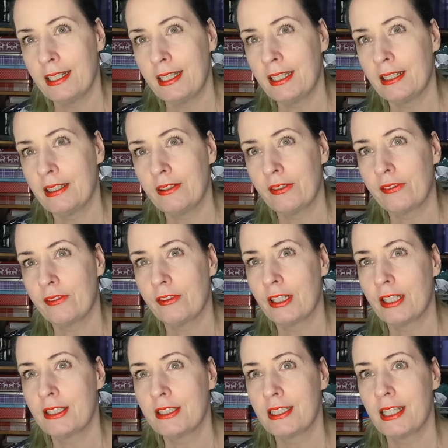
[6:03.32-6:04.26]
and anchor
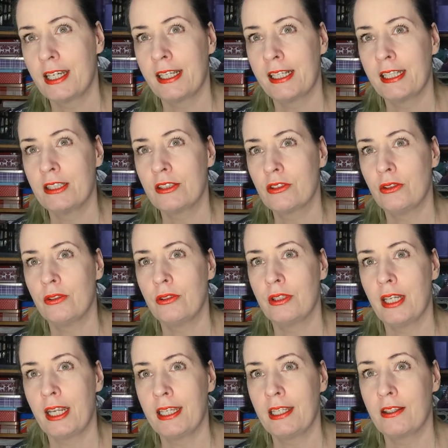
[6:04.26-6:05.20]
threads, and it's
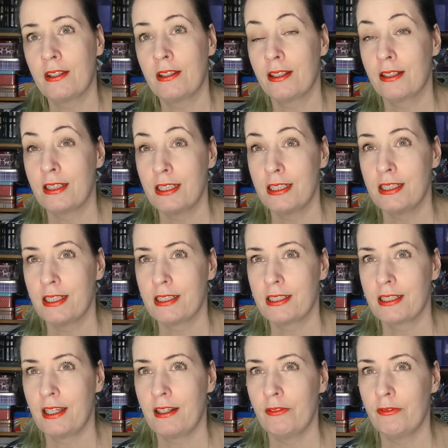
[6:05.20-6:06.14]
on a
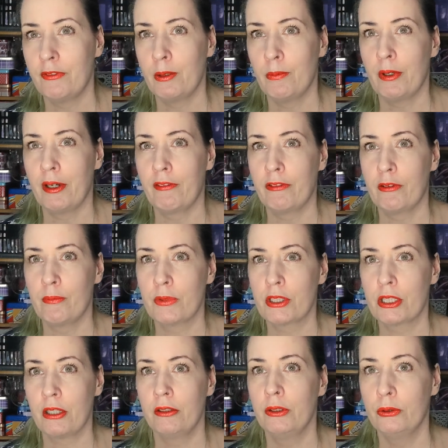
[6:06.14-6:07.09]
36 count fabric from
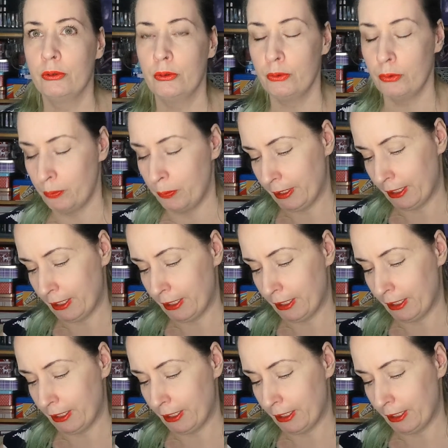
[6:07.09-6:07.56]
Sew It All,